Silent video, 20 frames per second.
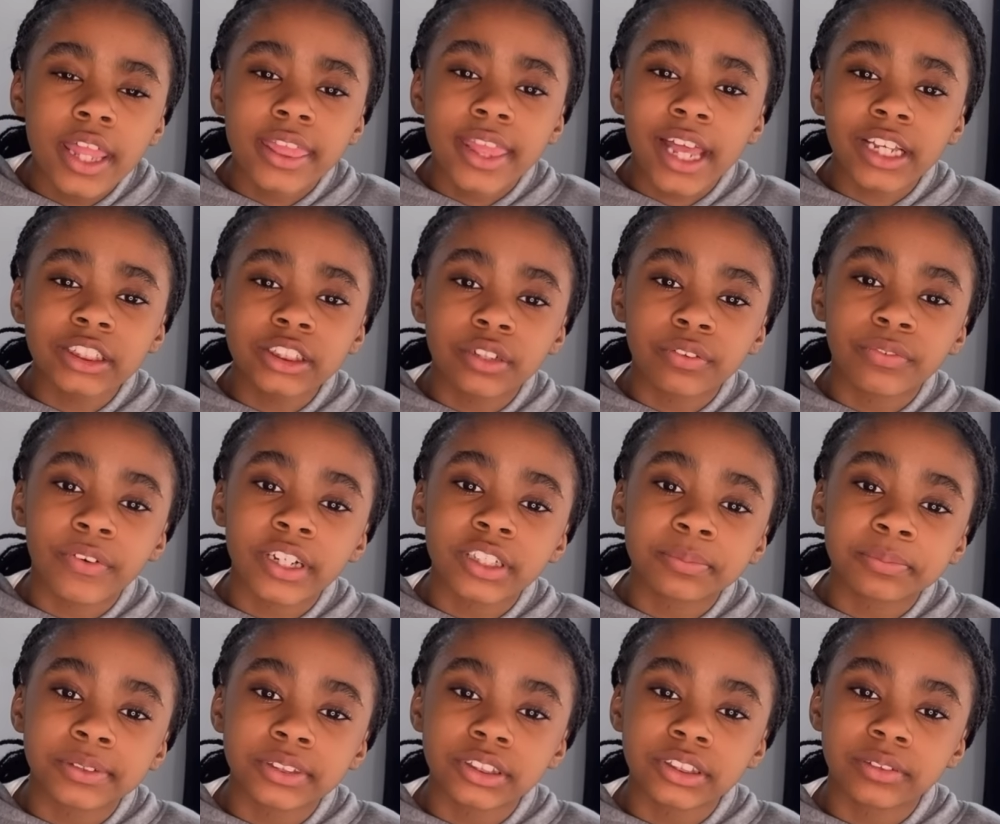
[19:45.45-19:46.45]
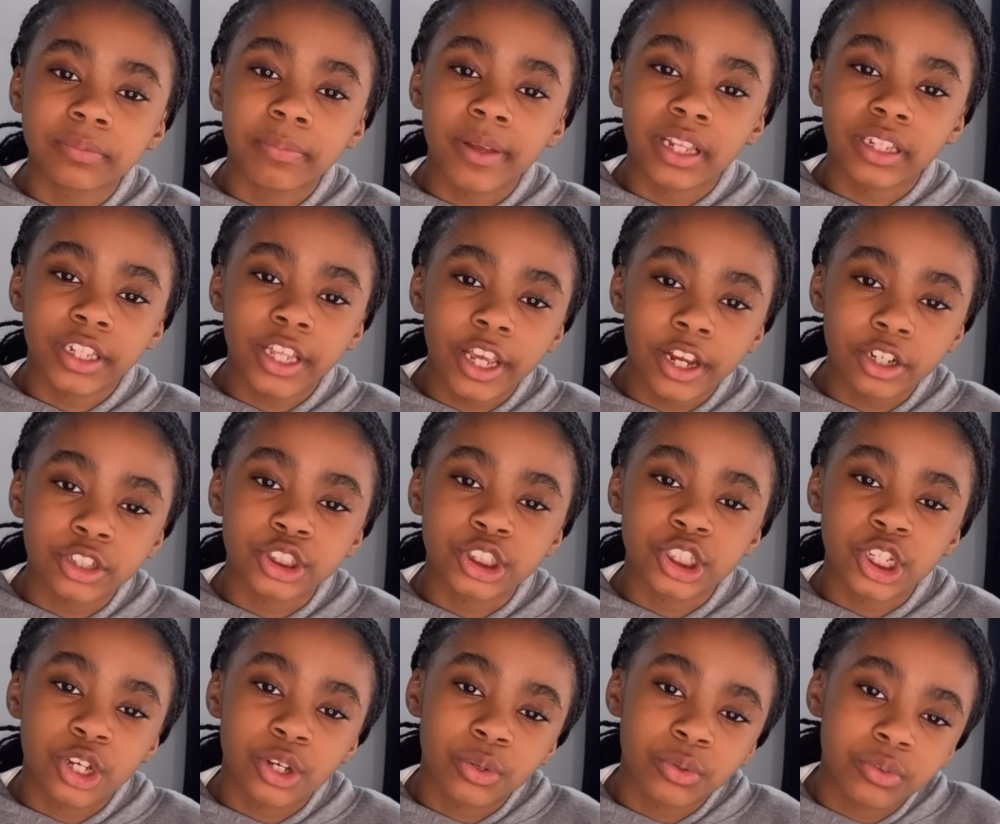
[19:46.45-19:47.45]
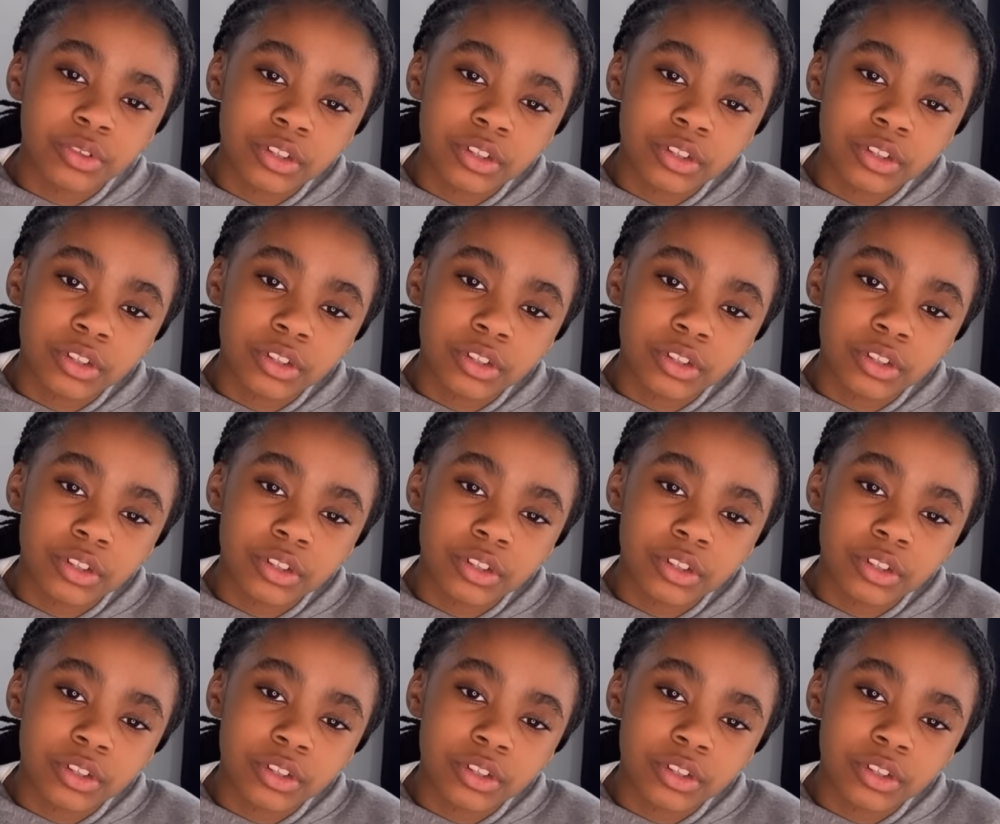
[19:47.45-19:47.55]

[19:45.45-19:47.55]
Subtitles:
That's the Fresh Prince of Bel-Air song.